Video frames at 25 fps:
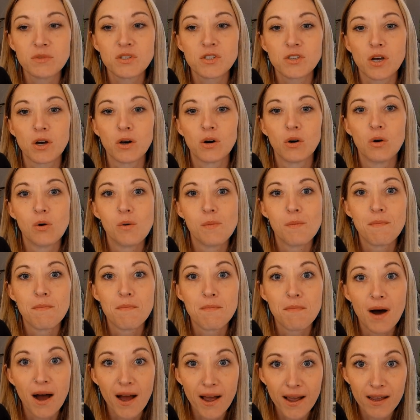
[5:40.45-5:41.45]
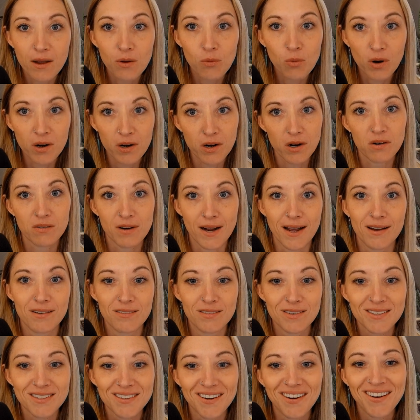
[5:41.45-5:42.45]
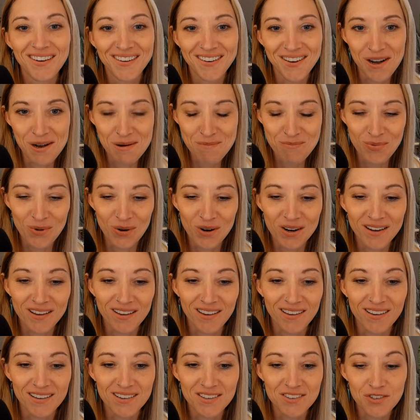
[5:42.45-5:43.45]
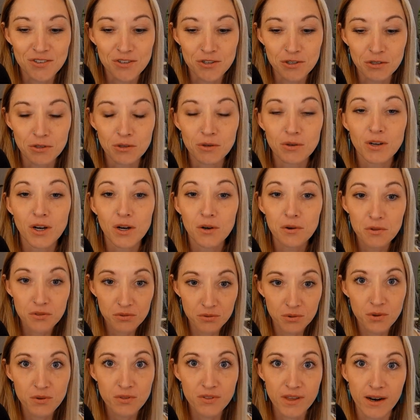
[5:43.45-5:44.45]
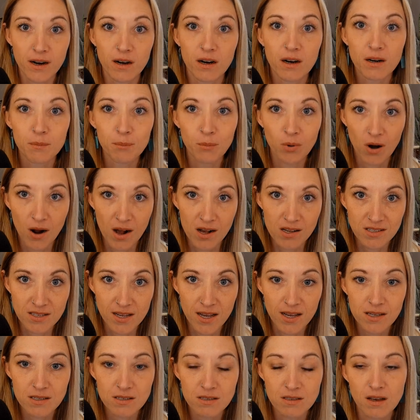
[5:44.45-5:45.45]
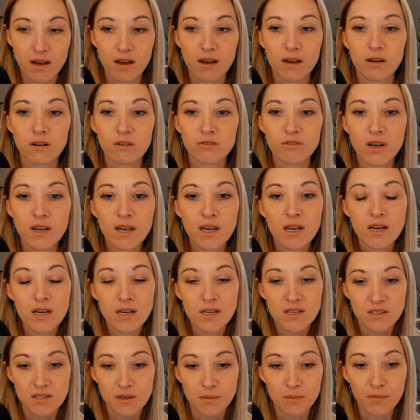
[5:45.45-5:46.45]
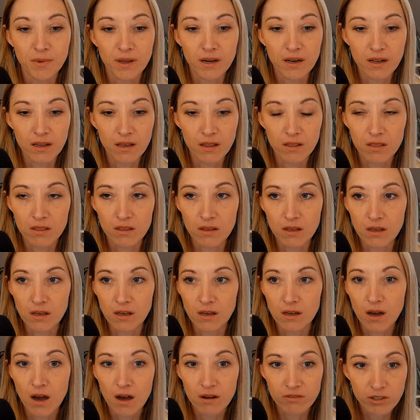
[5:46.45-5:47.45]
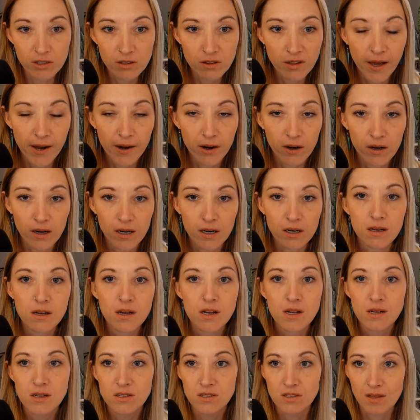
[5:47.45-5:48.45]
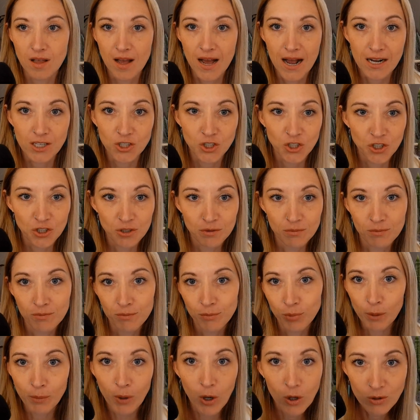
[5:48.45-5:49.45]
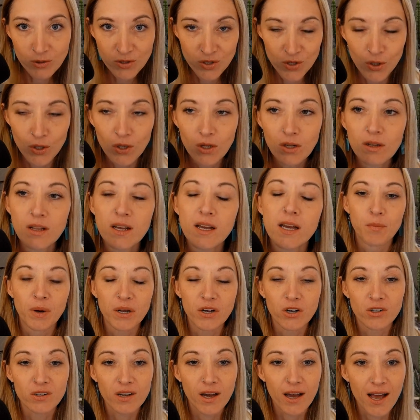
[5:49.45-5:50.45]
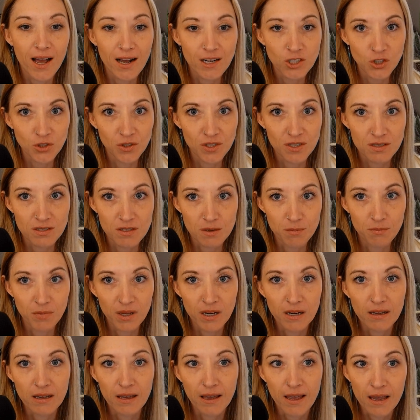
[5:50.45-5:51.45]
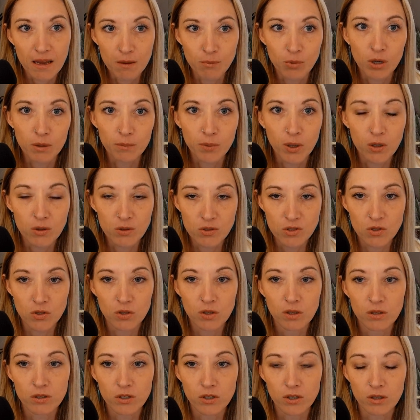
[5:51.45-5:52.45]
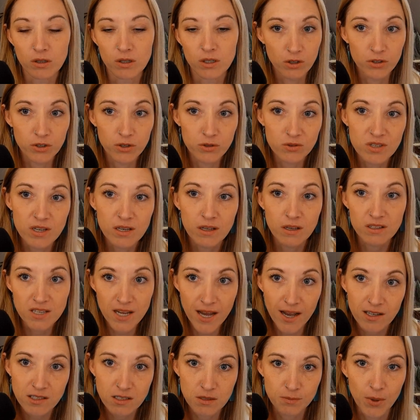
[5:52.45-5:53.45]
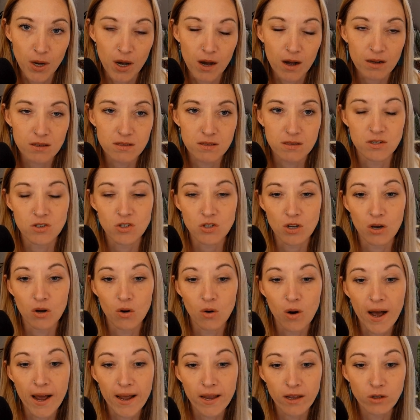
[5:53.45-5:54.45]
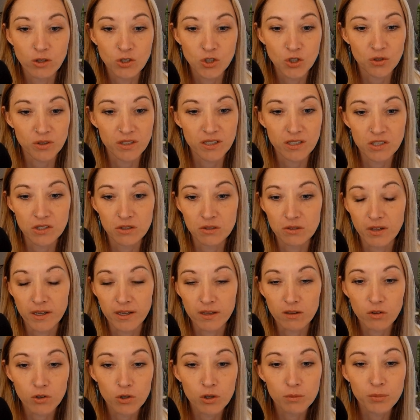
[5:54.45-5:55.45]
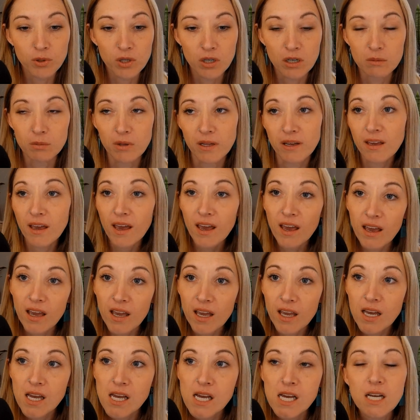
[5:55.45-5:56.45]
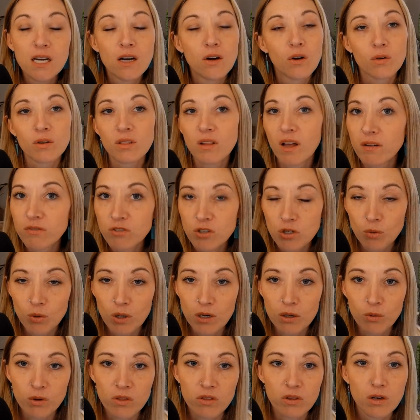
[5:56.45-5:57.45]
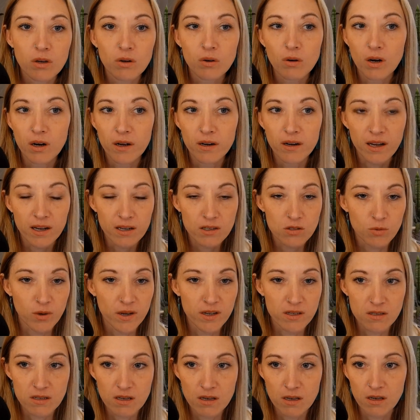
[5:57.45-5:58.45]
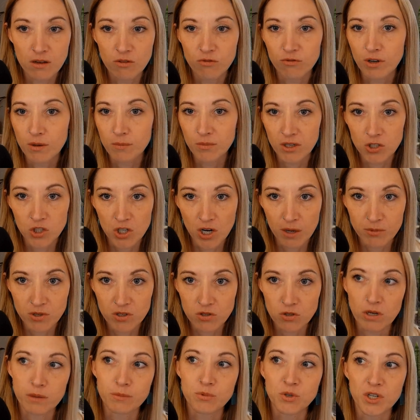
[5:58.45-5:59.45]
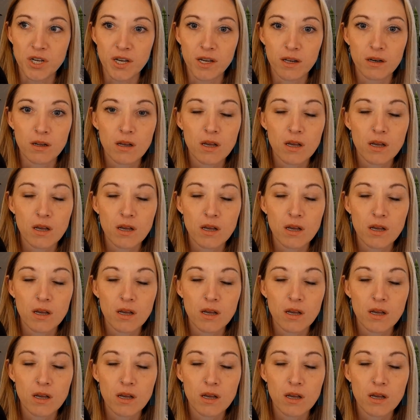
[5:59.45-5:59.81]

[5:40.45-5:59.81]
So my workaround on Upwork is to go through their process of submitting the cover letter / proposal, but you're not actually submitting a proposal, you're using a text box. And so I usually do a little blurb hey, would love to work with you on XYZ from their job description.